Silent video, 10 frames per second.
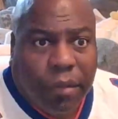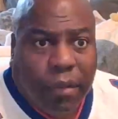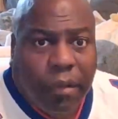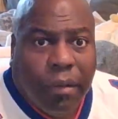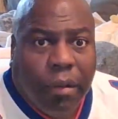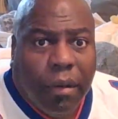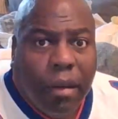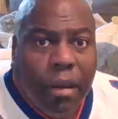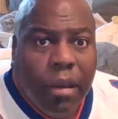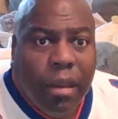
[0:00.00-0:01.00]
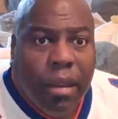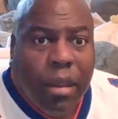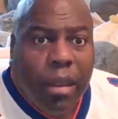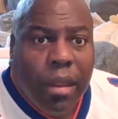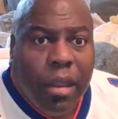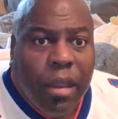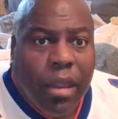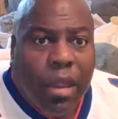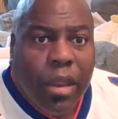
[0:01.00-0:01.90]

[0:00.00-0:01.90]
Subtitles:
[no speech]